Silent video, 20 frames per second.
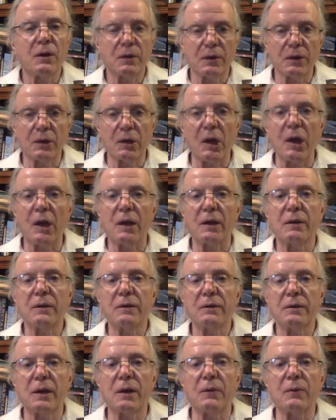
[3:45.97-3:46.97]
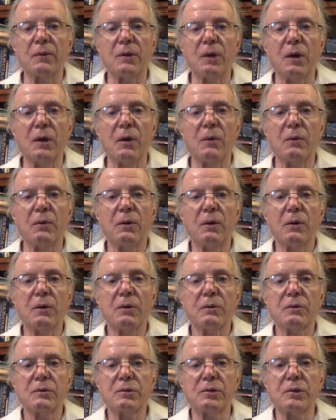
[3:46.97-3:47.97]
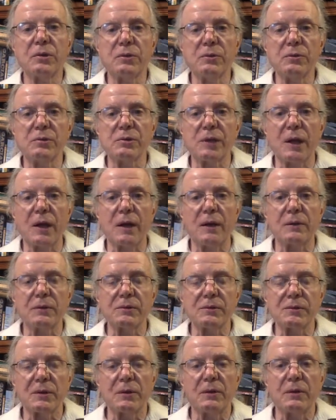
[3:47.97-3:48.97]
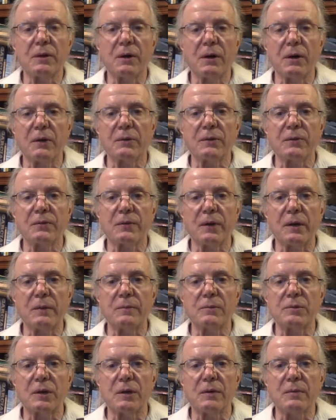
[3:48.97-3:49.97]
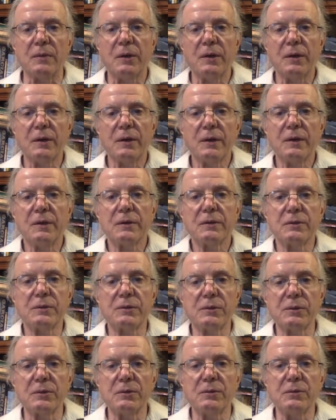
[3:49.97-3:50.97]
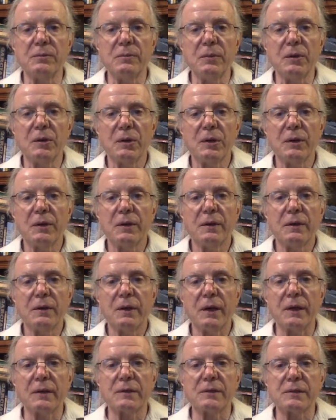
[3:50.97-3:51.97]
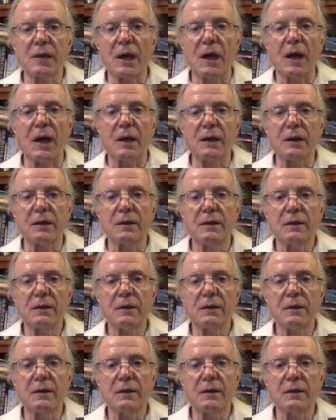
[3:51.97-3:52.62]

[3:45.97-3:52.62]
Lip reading: Okay, now we know 2 sounds on the frame drum, doom and tak,